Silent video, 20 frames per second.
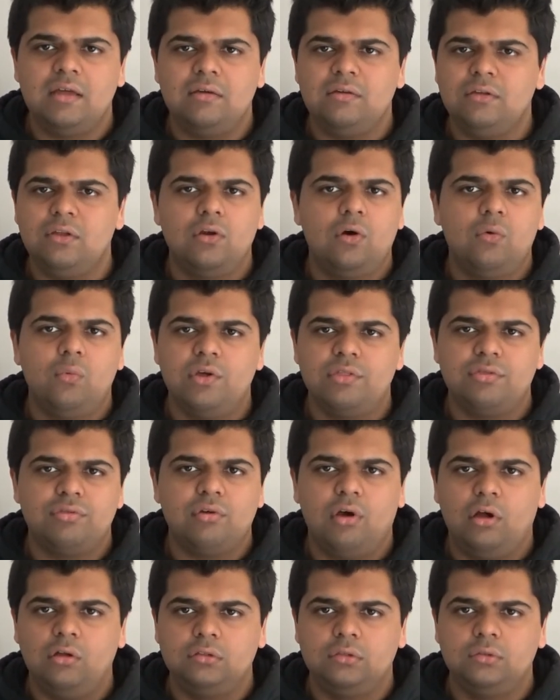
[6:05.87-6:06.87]
you know, with
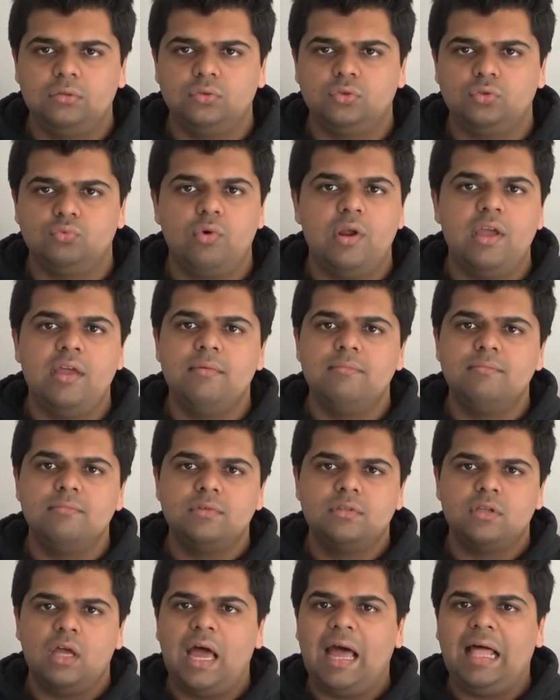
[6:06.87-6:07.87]
all those
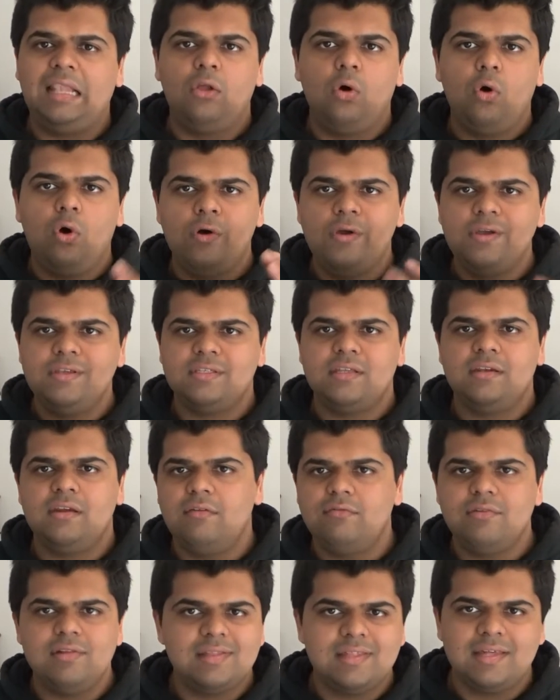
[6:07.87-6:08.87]
rims, alloys, and
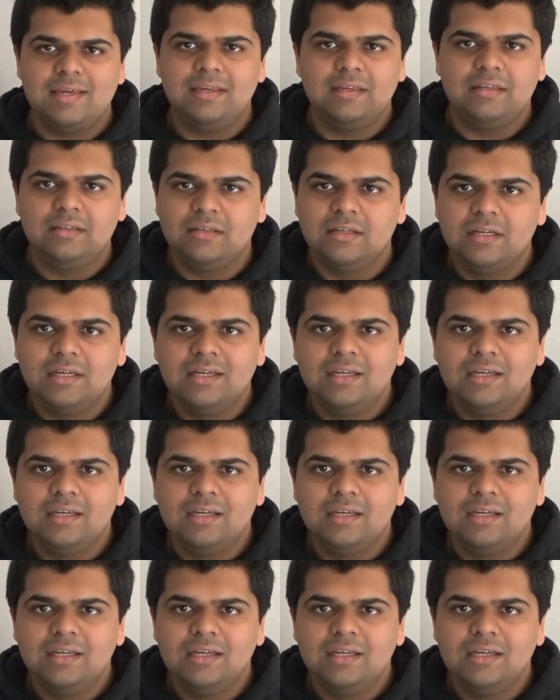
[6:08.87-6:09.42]
everything.